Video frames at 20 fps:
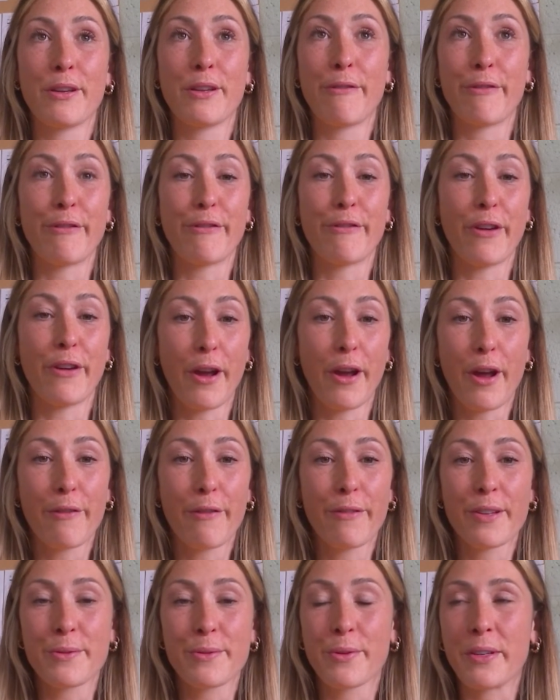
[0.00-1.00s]
even if I got
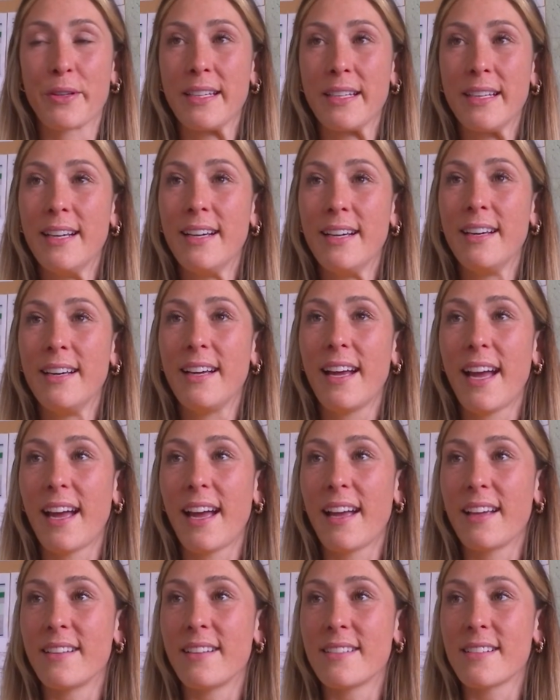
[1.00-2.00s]
offered one.
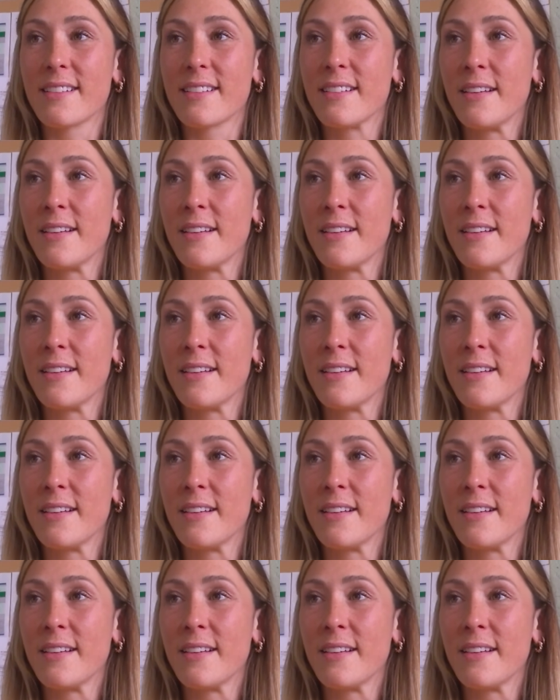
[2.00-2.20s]
And